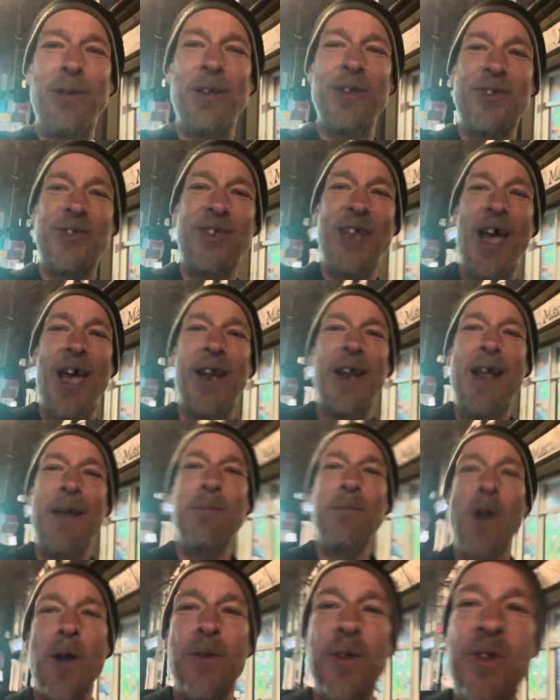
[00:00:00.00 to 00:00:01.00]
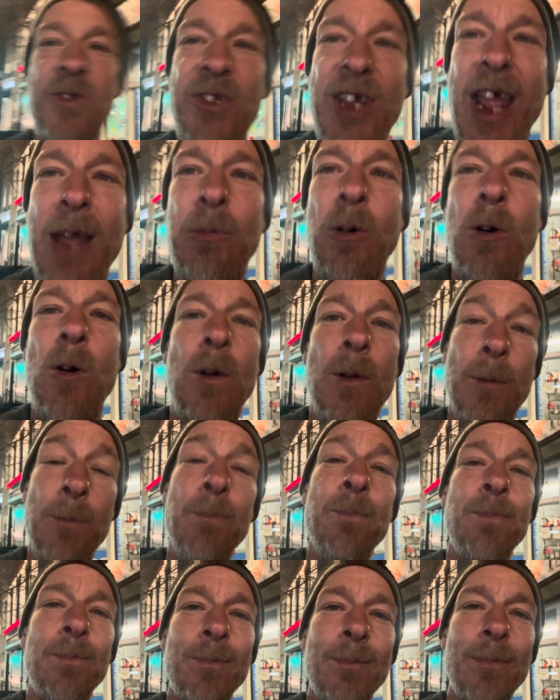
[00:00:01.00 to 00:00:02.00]
instead. Hey, Martha's Table,
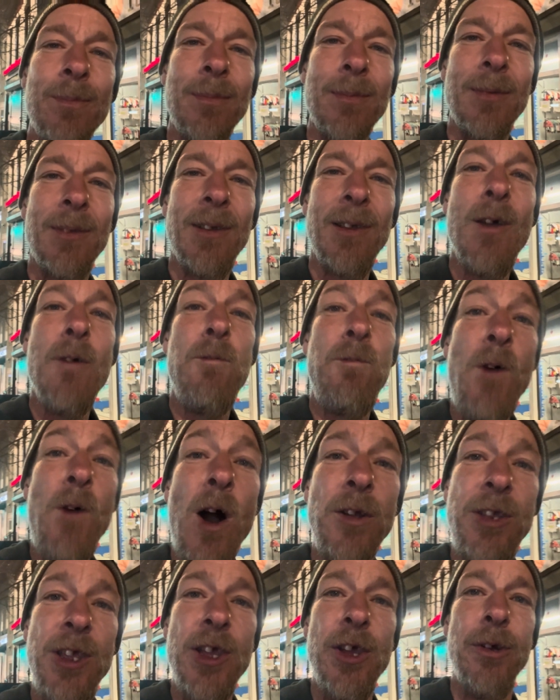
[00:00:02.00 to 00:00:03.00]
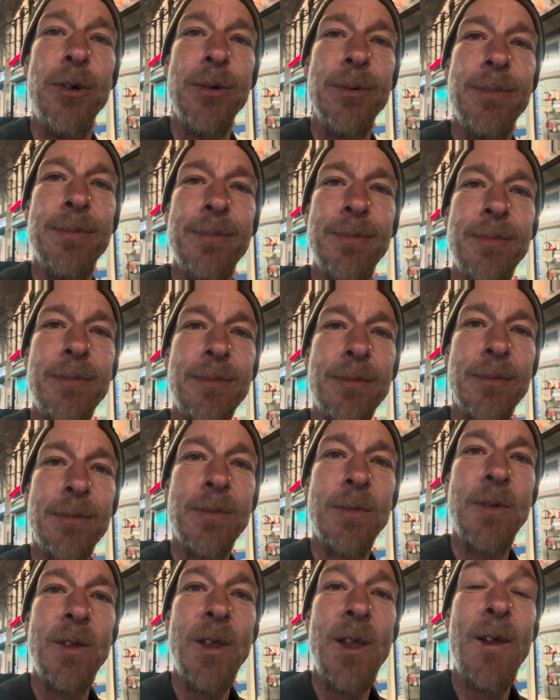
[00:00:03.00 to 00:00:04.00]
fuck you.
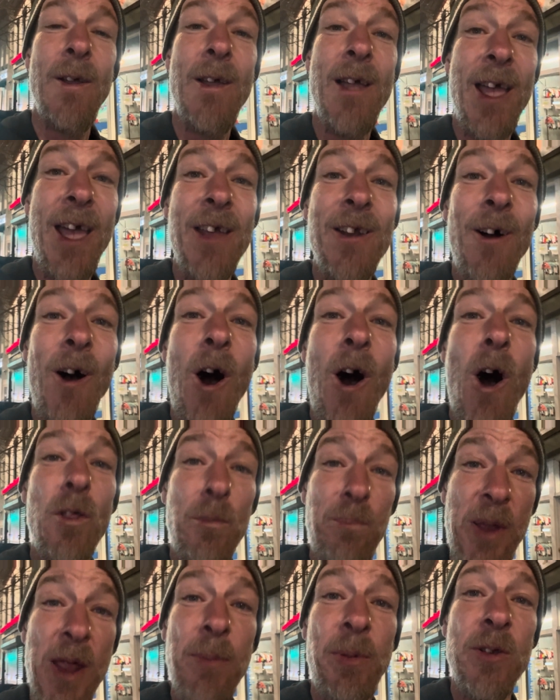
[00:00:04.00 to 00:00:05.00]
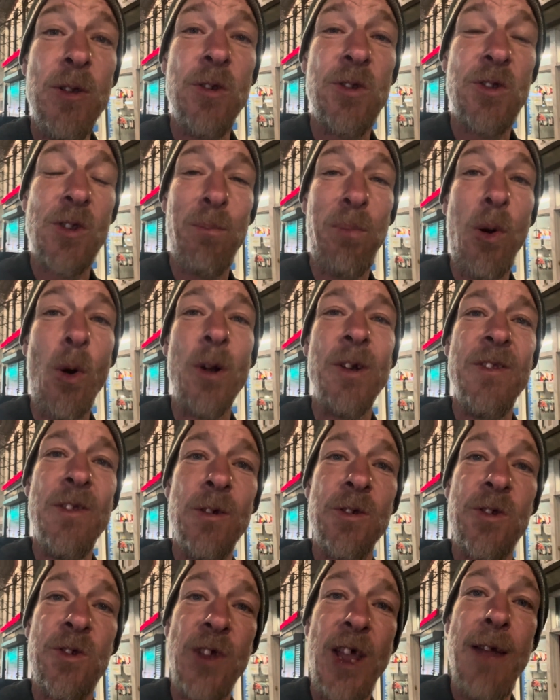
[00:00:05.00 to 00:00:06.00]
And all the people you support and
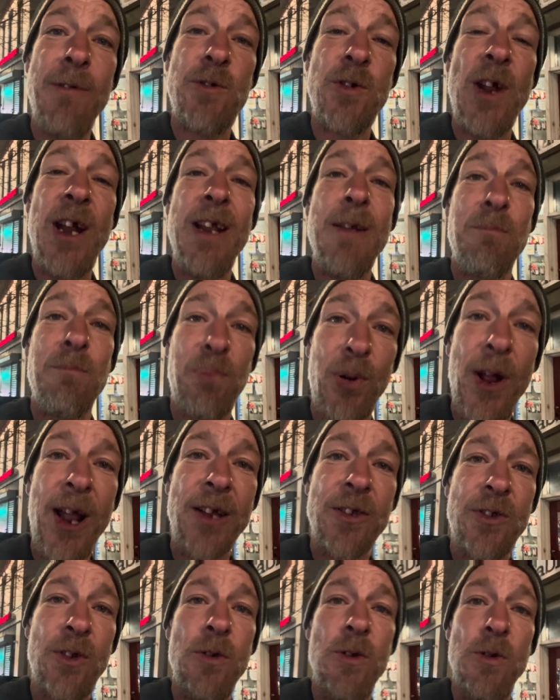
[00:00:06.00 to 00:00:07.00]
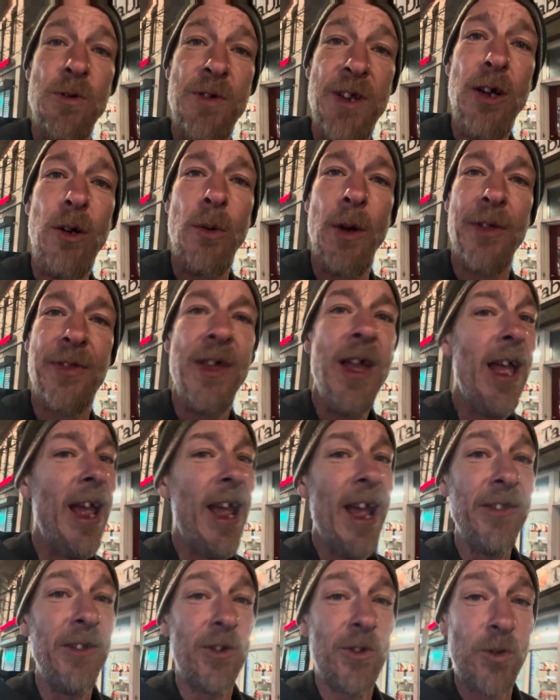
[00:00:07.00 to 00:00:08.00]
those slave trading pricks who you deal with
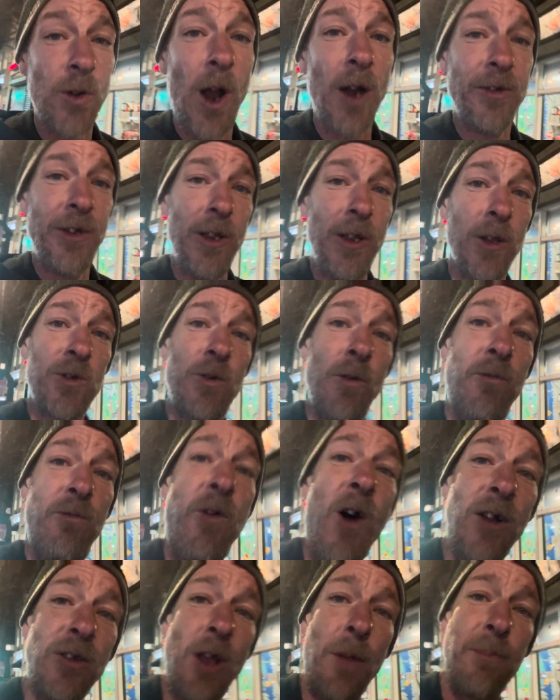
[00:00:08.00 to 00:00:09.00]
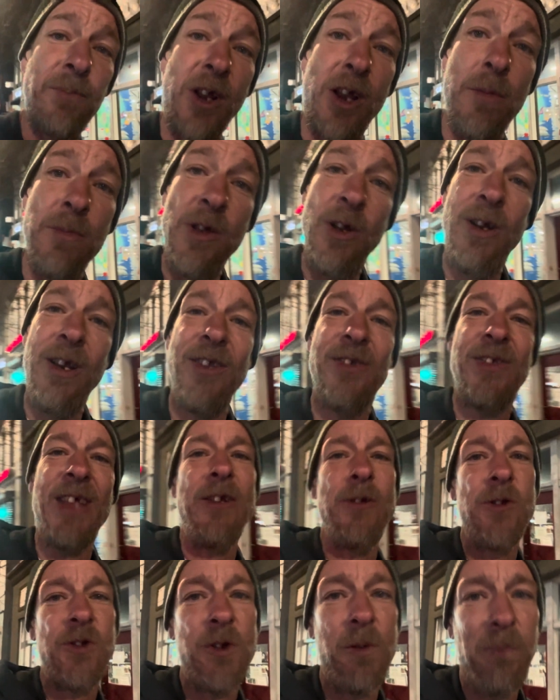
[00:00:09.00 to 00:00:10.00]
and the drug dealers who fucked up the communities that
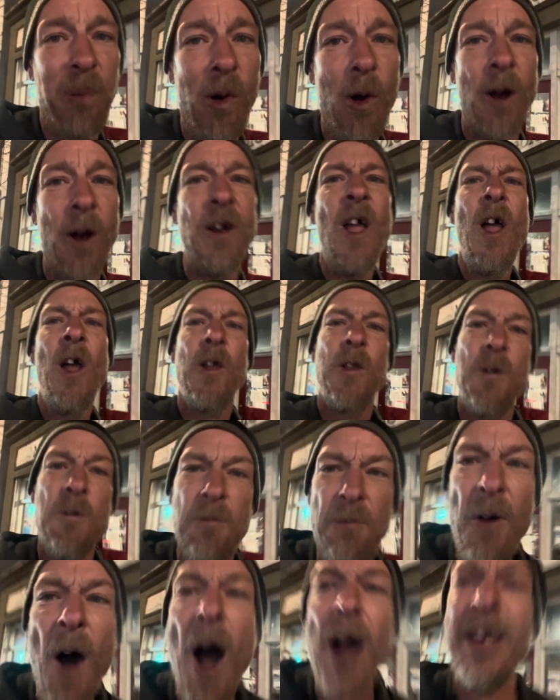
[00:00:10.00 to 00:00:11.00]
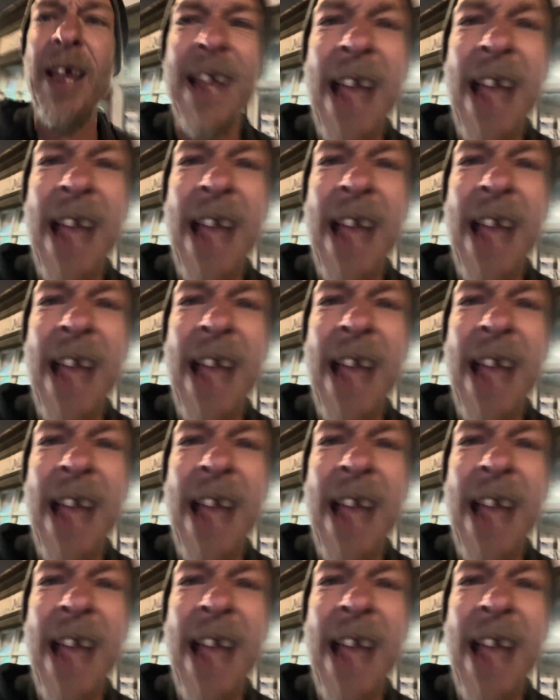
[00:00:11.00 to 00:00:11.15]
you support, you fucking